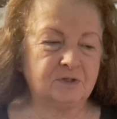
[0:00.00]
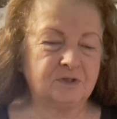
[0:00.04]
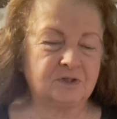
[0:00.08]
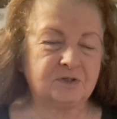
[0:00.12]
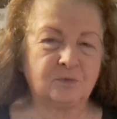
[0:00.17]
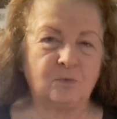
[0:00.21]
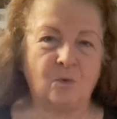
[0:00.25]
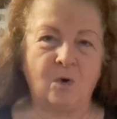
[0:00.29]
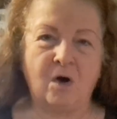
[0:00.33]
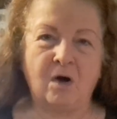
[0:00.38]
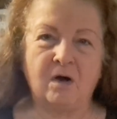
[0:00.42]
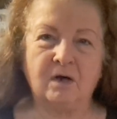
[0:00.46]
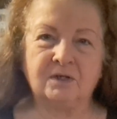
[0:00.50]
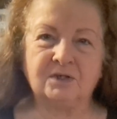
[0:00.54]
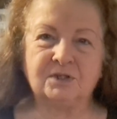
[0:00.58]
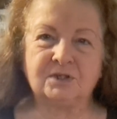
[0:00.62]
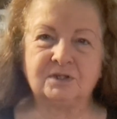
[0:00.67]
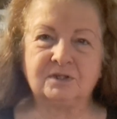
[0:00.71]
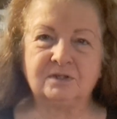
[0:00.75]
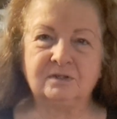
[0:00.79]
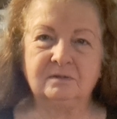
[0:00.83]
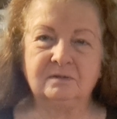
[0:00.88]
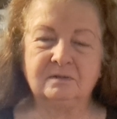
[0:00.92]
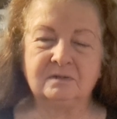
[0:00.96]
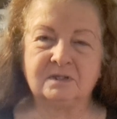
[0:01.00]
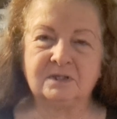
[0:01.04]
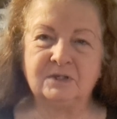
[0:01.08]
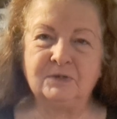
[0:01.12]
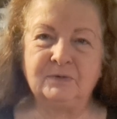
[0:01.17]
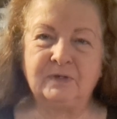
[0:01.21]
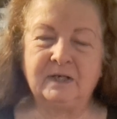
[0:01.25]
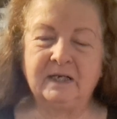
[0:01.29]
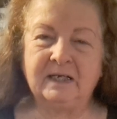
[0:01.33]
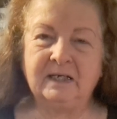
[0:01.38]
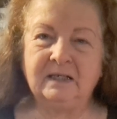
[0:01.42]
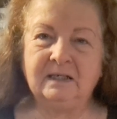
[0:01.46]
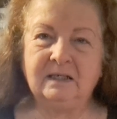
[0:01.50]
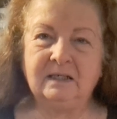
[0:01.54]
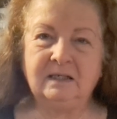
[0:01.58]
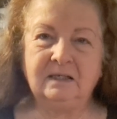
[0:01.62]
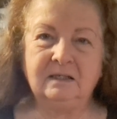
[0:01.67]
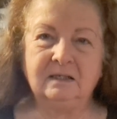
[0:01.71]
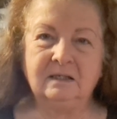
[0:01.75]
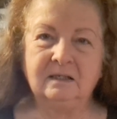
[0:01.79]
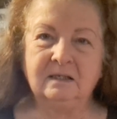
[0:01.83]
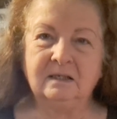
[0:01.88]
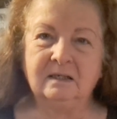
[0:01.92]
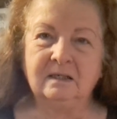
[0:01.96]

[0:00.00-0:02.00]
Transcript: squash, zucchini,